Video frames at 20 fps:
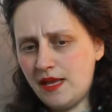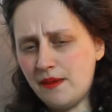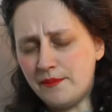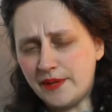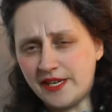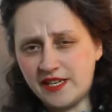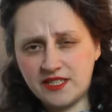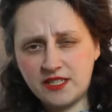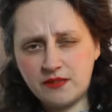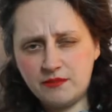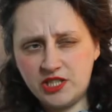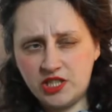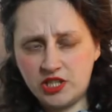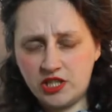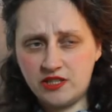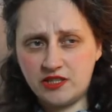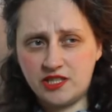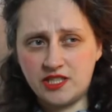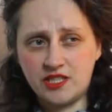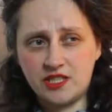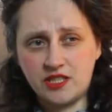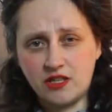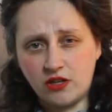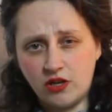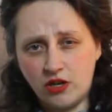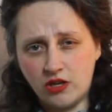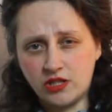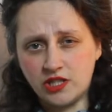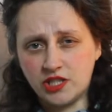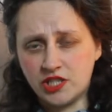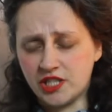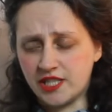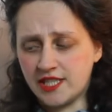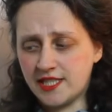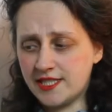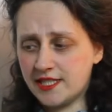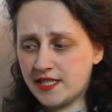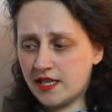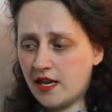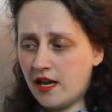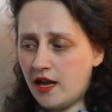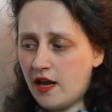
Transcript: Because I'm a chartered psychologist,